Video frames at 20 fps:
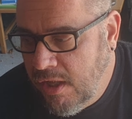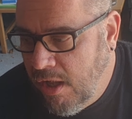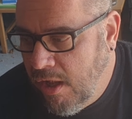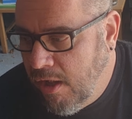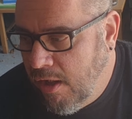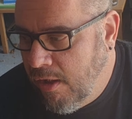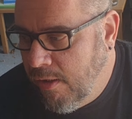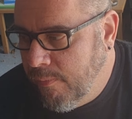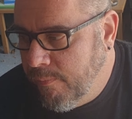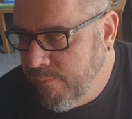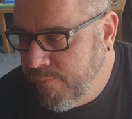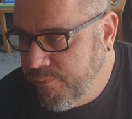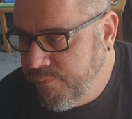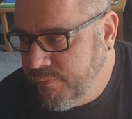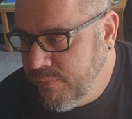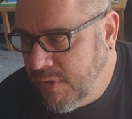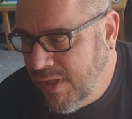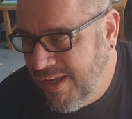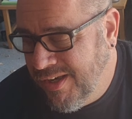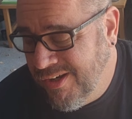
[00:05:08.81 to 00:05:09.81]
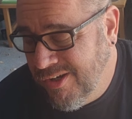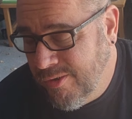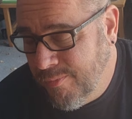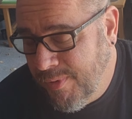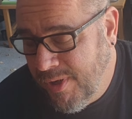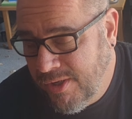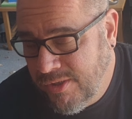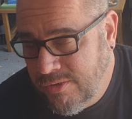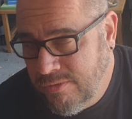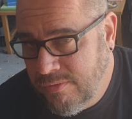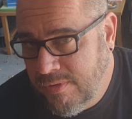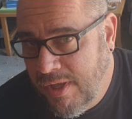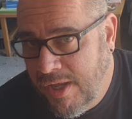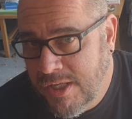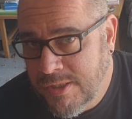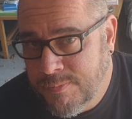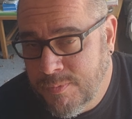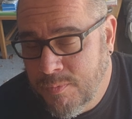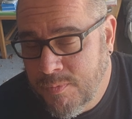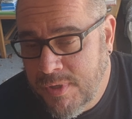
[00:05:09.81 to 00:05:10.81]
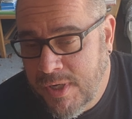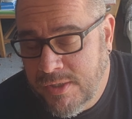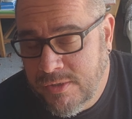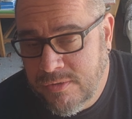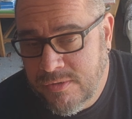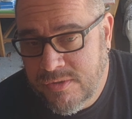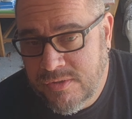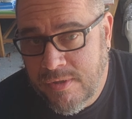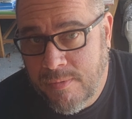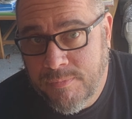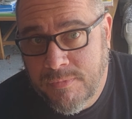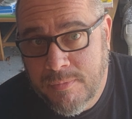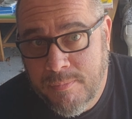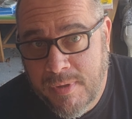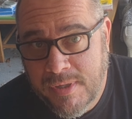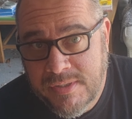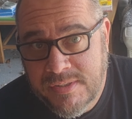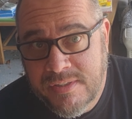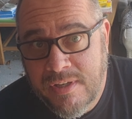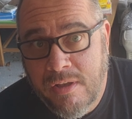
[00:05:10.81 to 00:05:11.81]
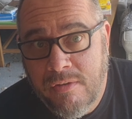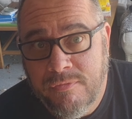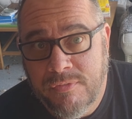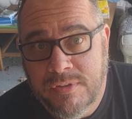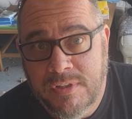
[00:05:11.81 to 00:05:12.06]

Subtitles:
I don't know about you guys, but when I do something myself,